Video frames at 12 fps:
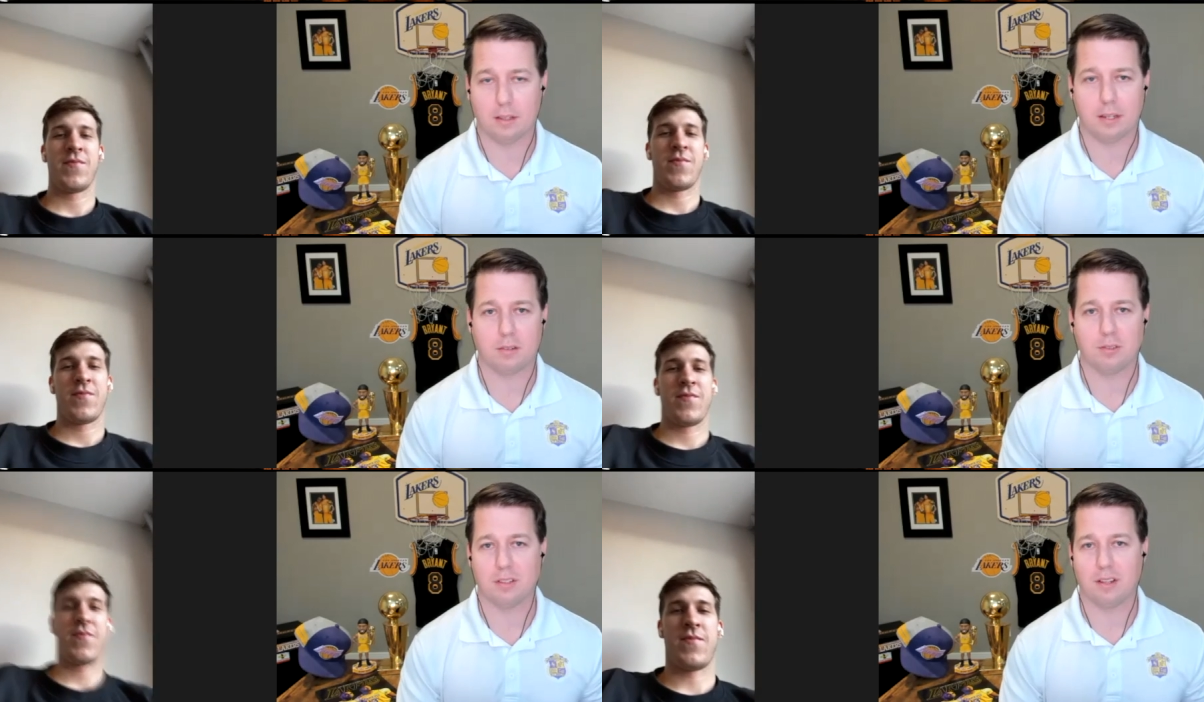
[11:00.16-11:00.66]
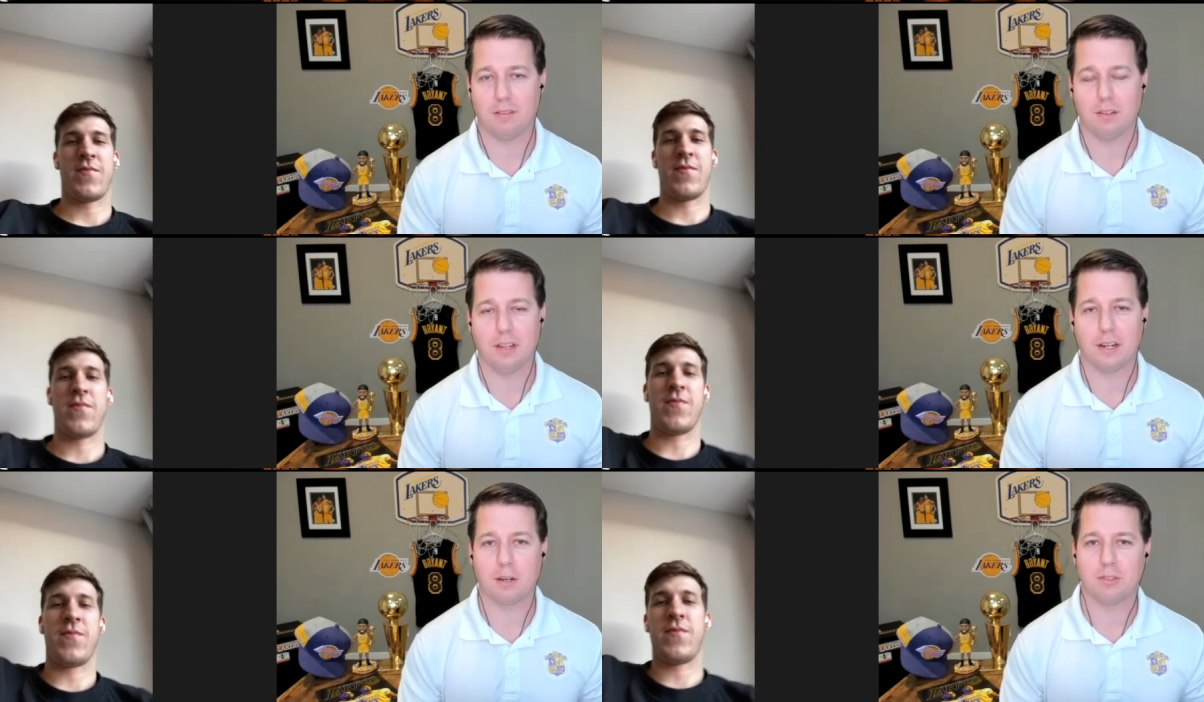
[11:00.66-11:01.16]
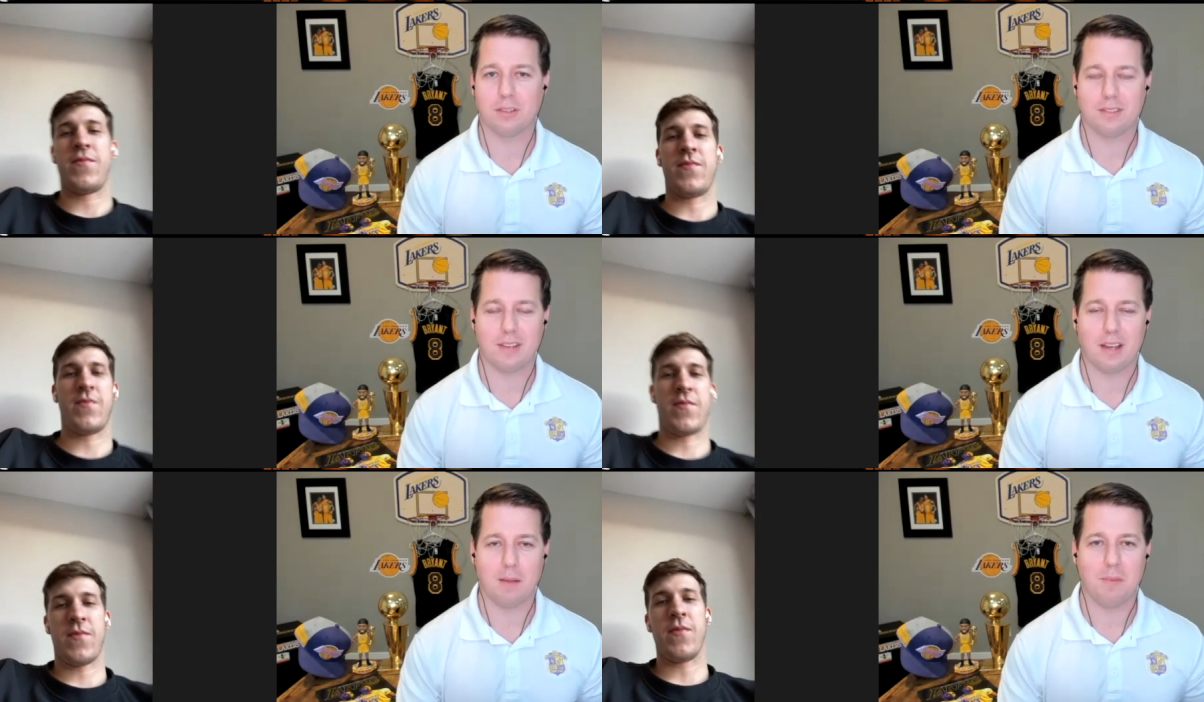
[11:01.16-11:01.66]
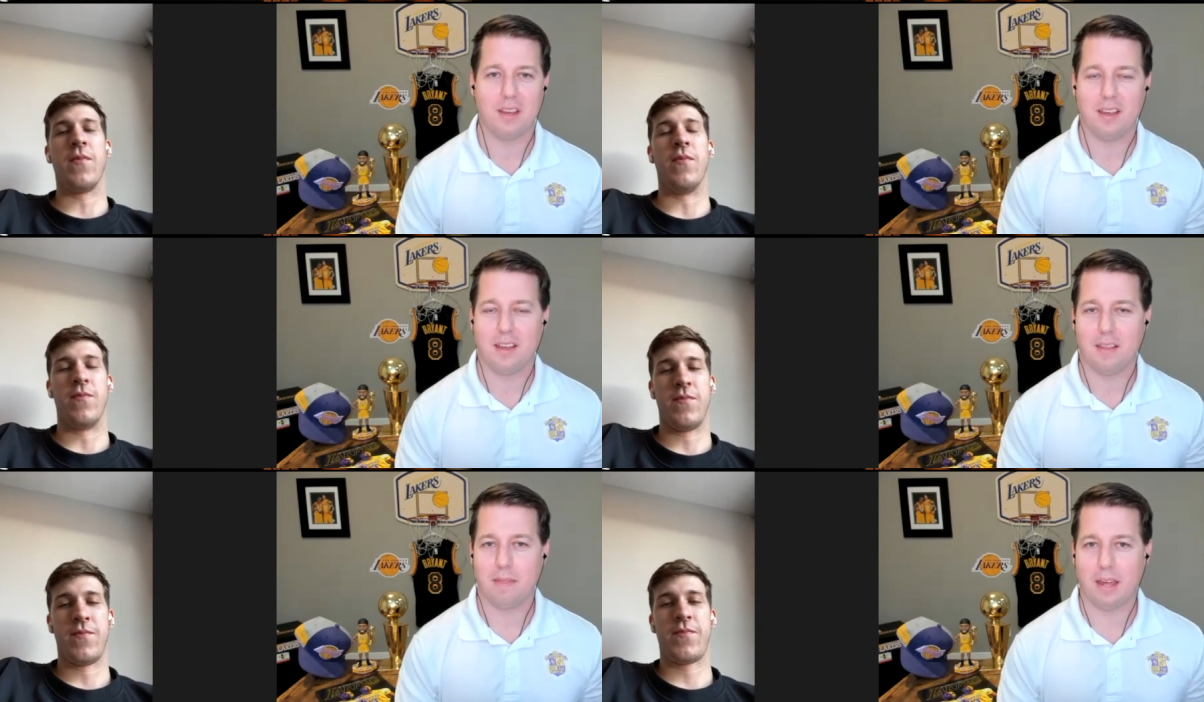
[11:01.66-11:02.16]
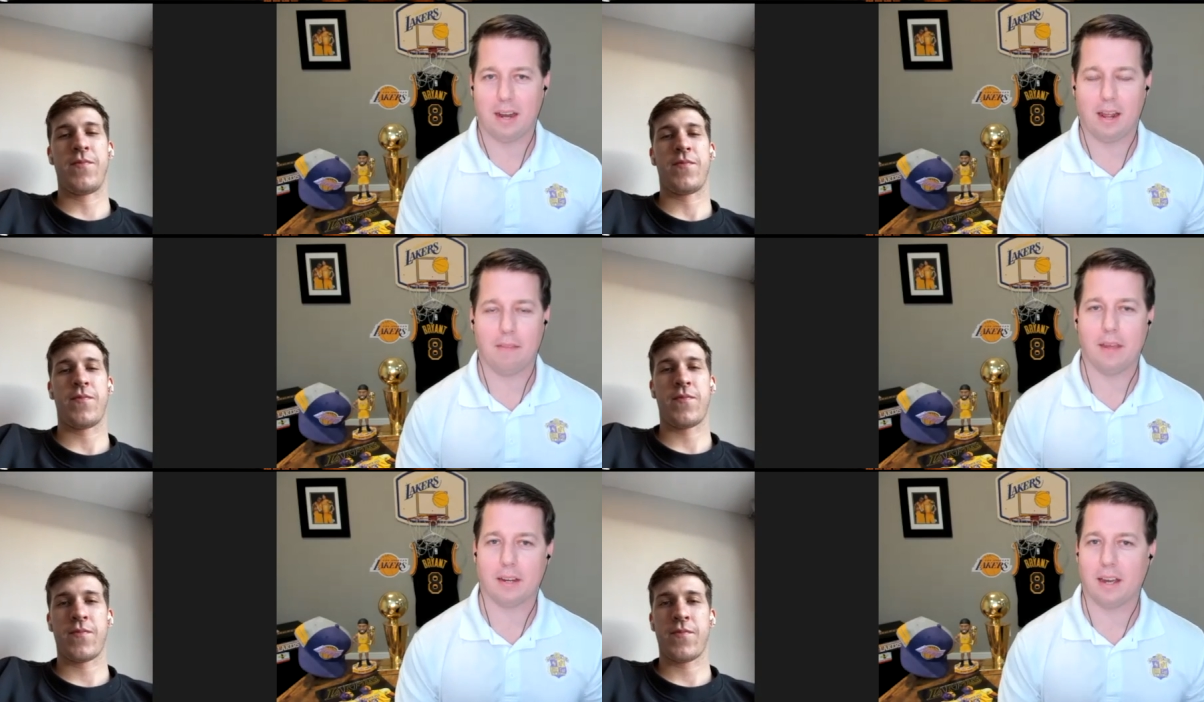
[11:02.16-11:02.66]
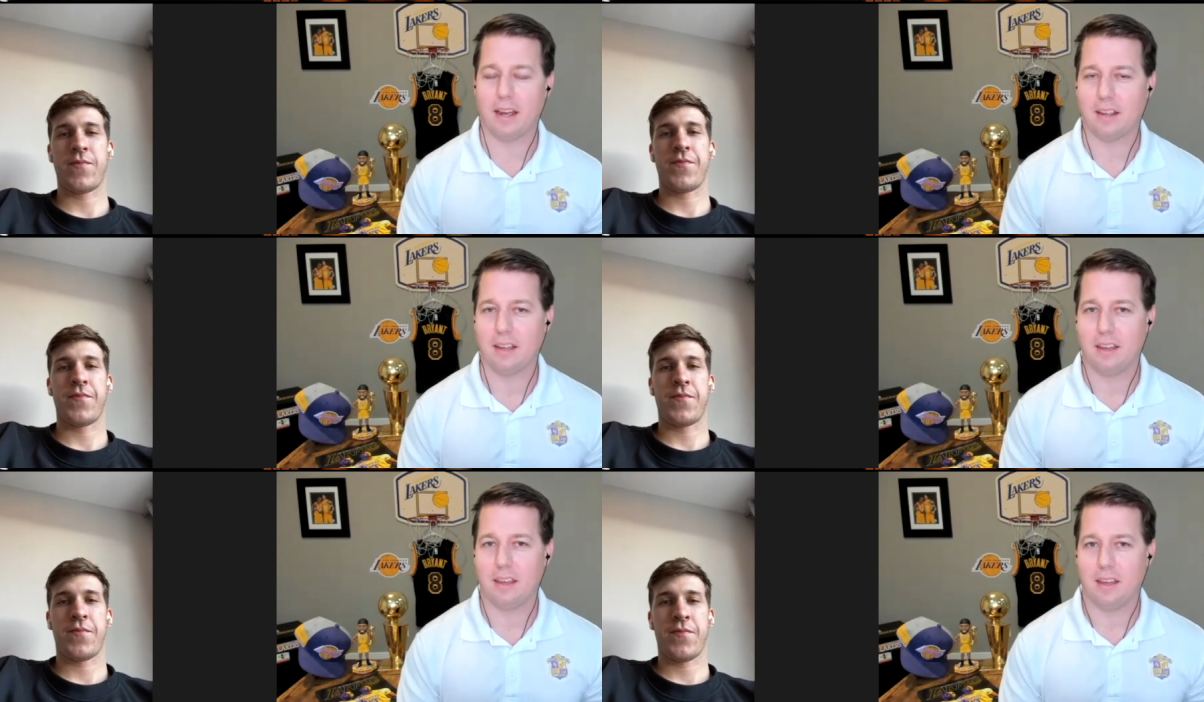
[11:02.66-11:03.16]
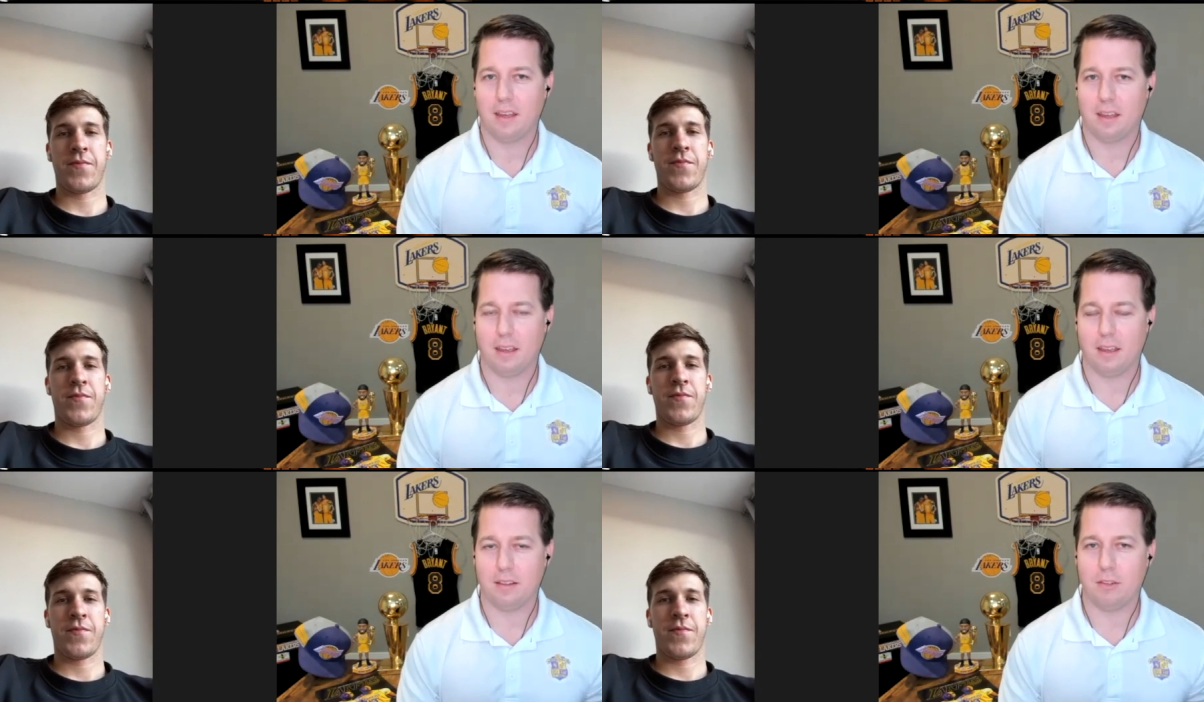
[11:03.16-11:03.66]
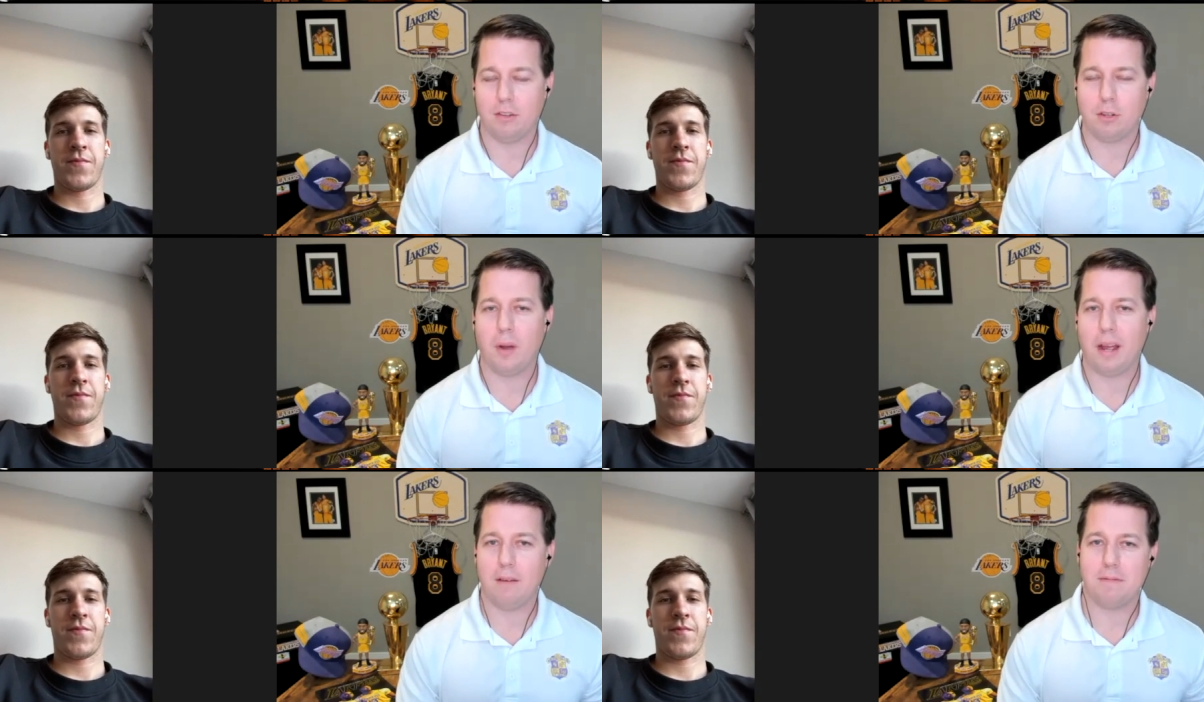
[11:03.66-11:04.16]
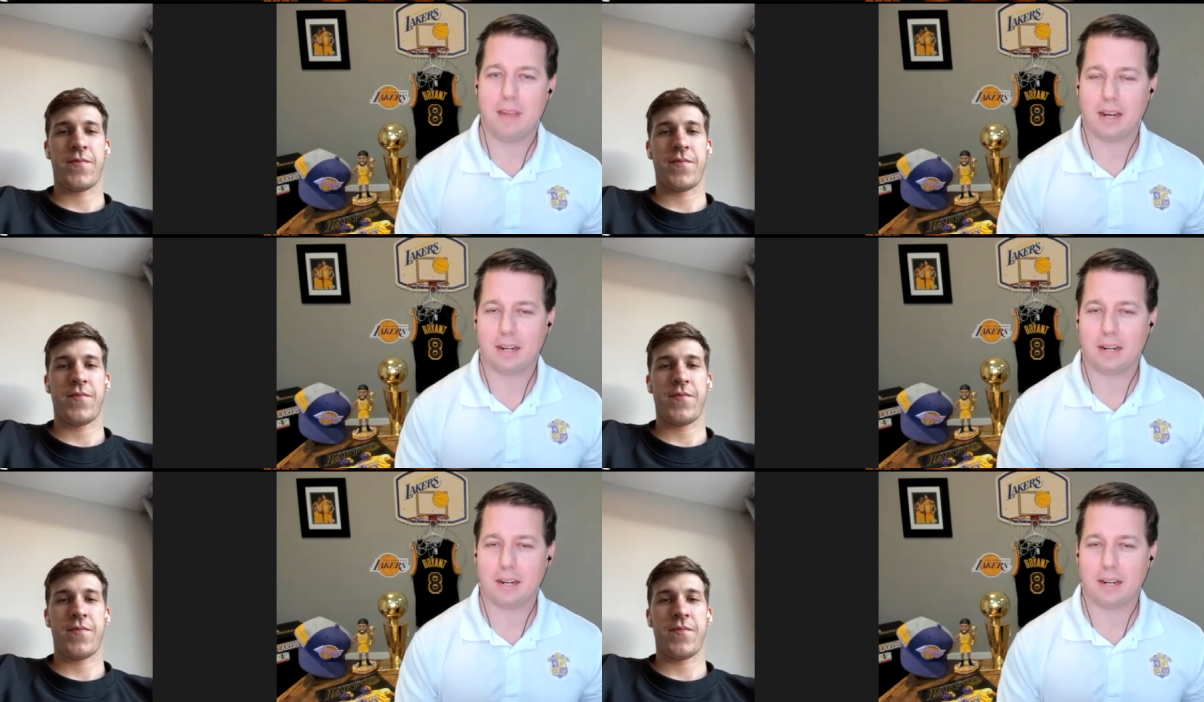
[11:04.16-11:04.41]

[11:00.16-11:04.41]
Speaker 1: at the Lakers on the Lakers at the time mm-hmm. that had that guy. Do you have